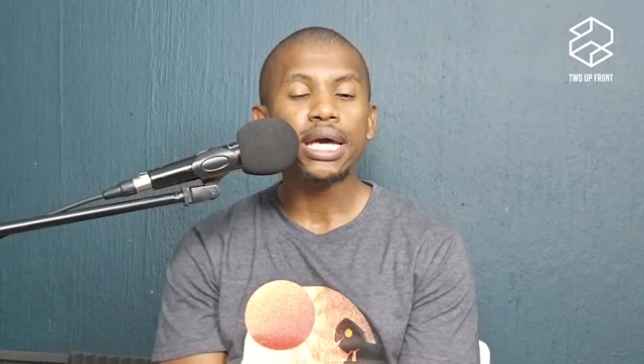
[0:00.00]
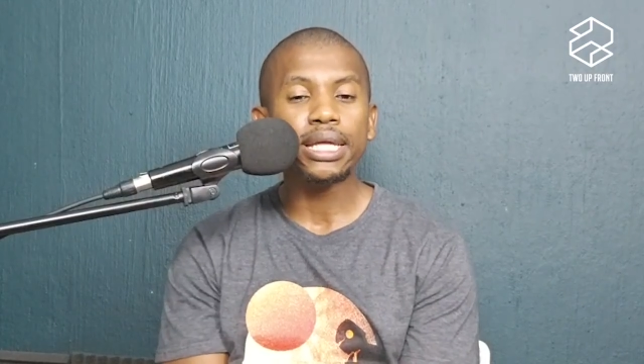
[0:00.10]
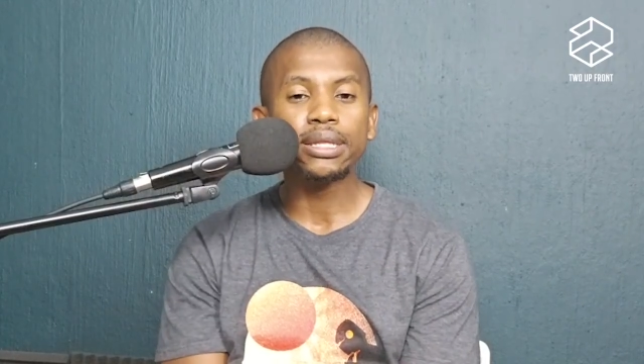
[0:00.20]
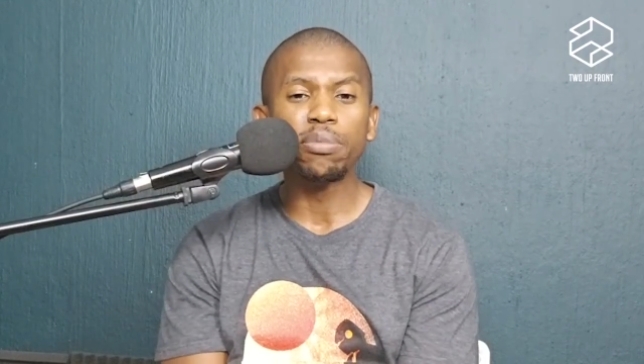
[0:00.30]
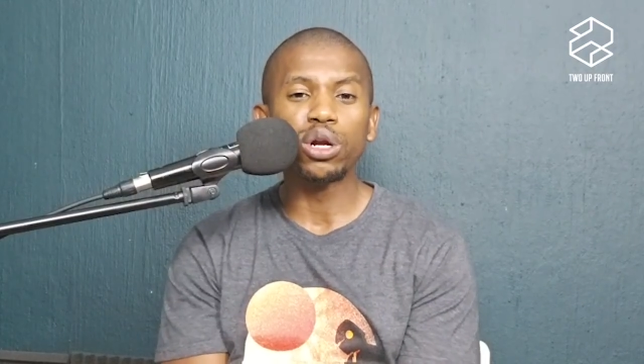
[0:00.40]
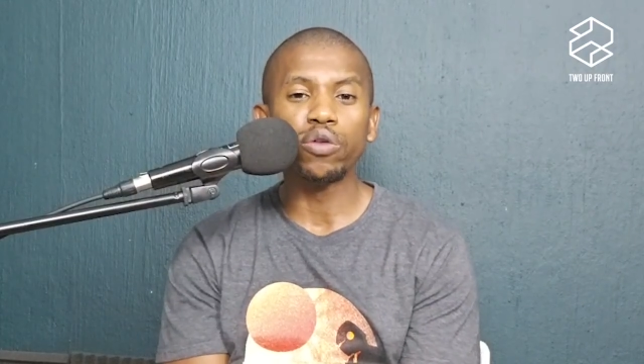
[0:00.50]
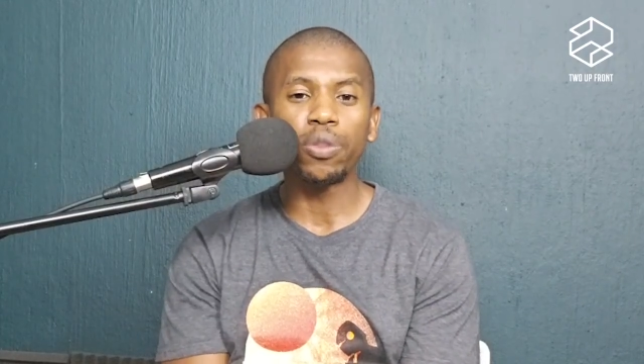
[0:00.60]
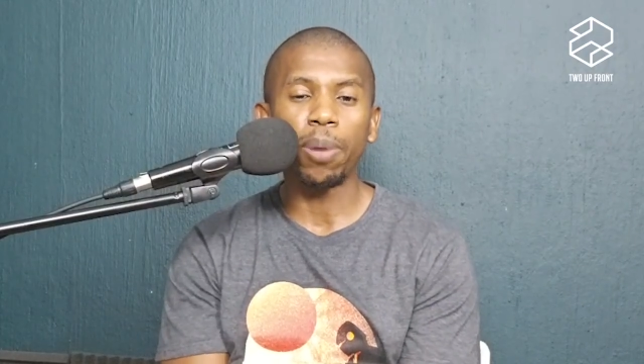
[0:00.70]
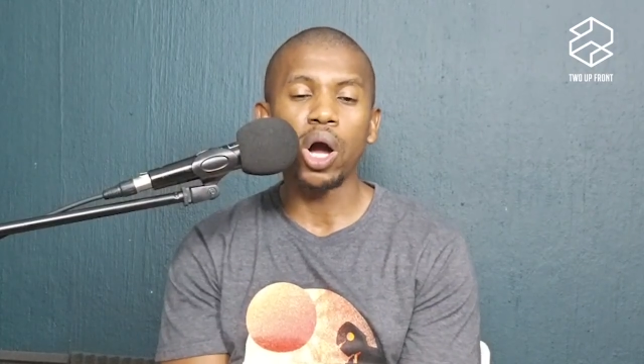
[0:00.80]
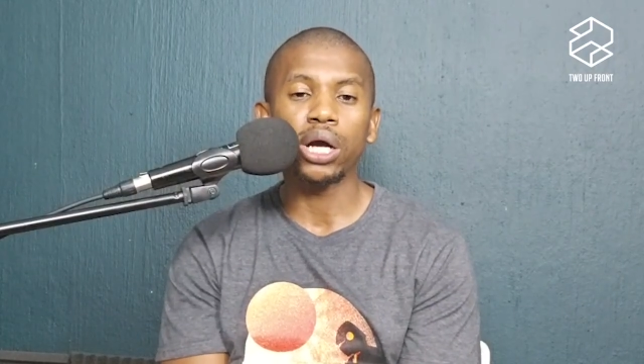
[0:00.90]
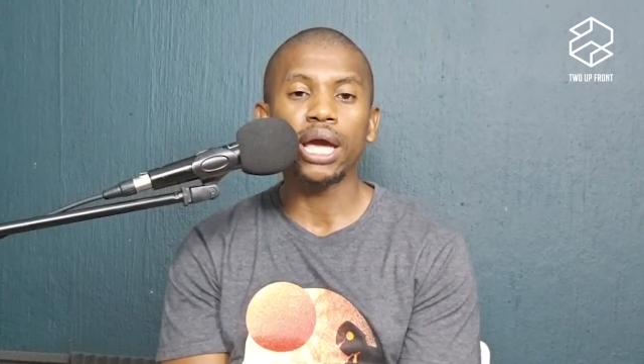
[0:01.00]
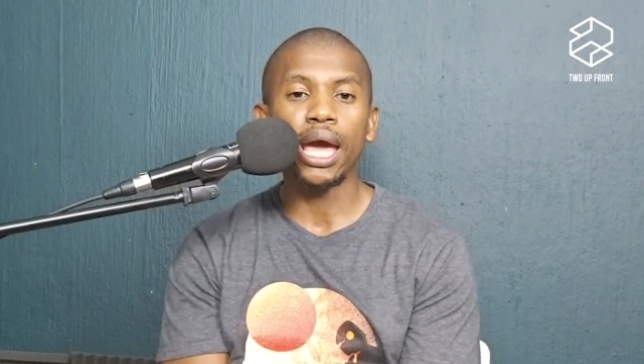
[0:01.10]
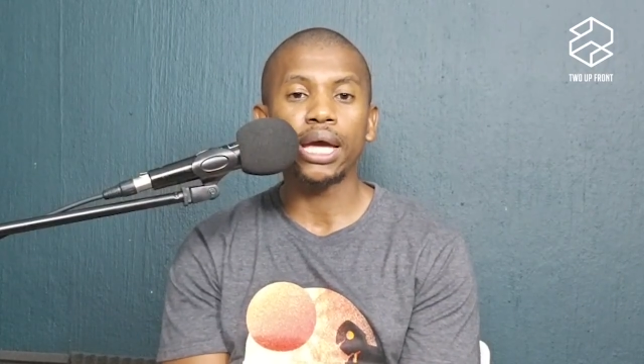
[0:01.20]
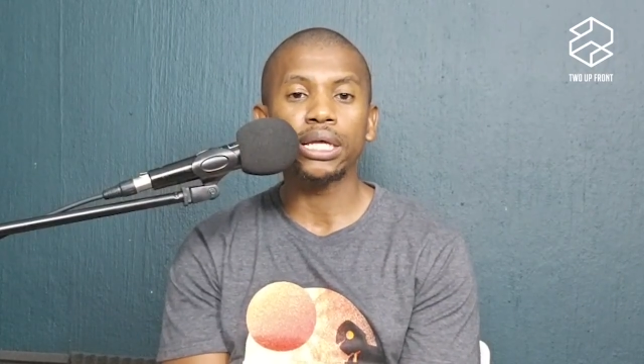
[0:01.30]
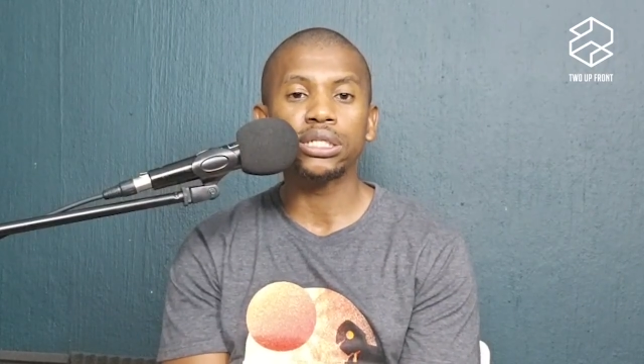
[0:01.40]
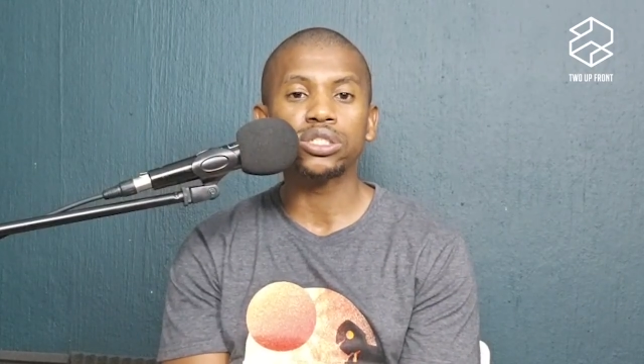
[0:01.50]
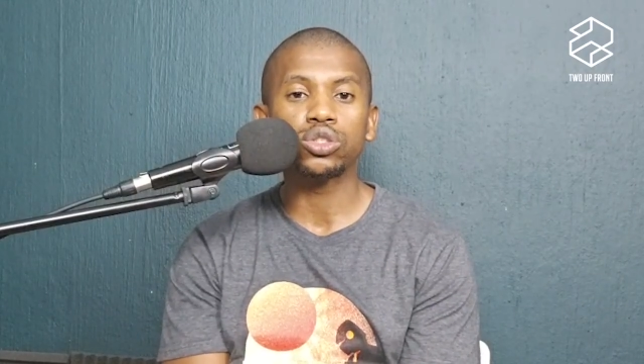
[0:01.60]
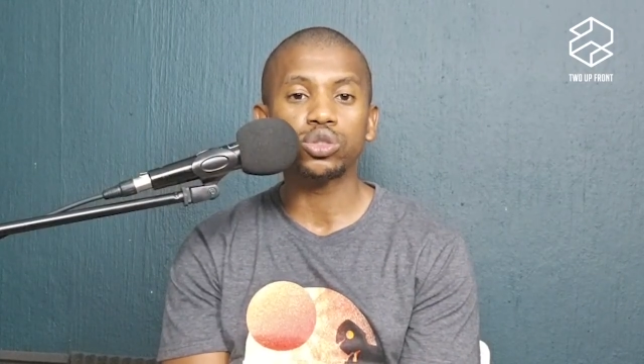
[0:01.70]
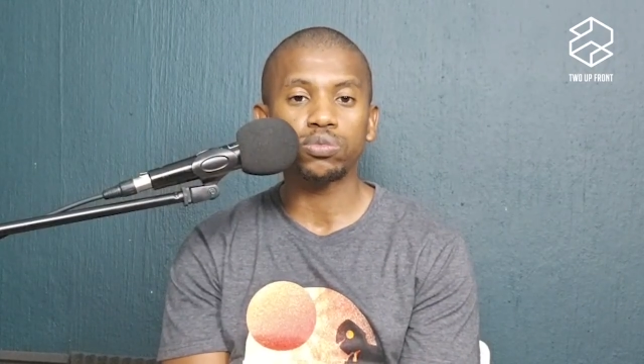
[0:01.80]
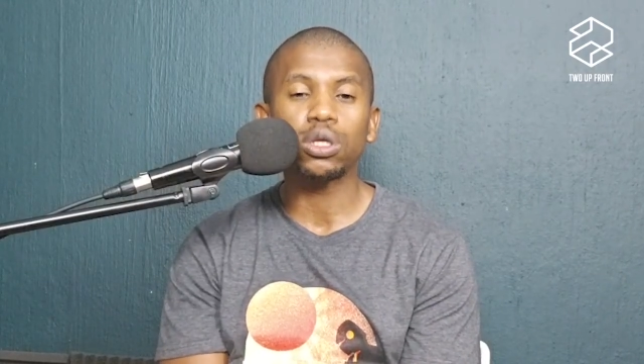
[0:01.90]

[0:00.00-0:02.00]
in the middle of the park and